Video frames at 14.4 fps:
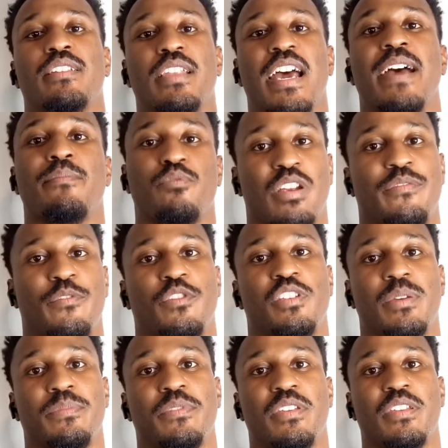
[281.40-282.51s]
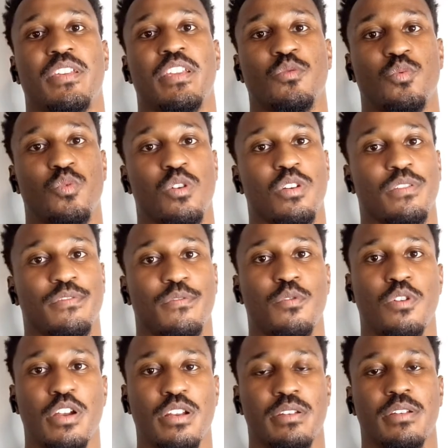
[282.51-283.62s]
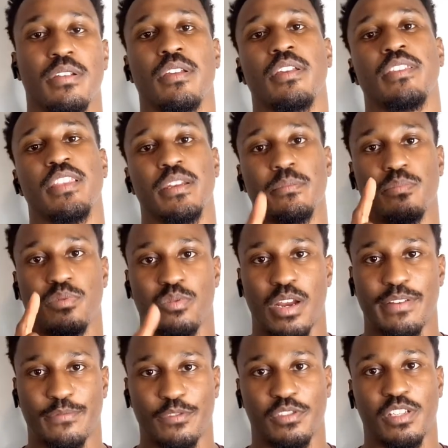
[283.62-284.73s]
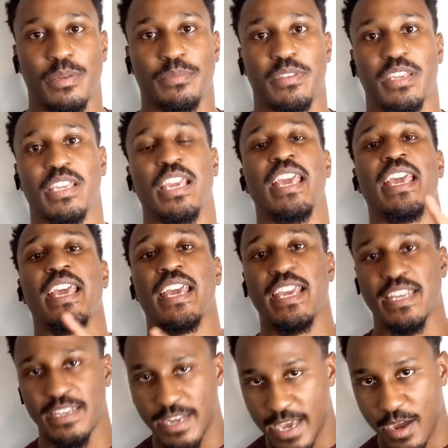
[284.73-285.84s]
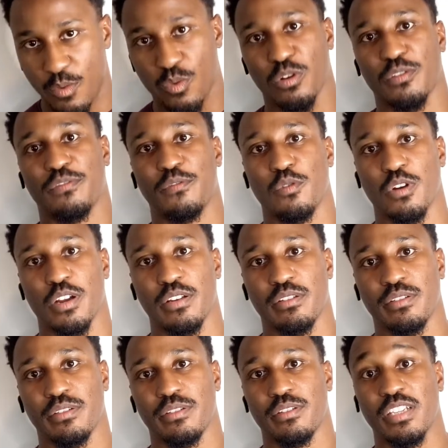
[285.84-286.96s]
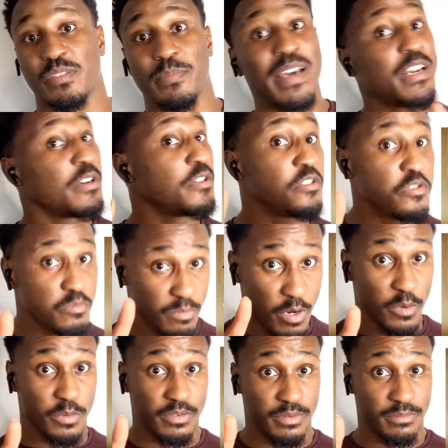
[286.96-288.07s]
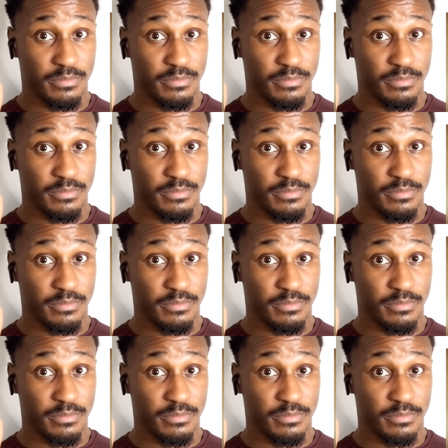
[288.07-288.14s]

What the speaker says: not pray for something and work for it, then pray for something and not work for it. It's better to do both.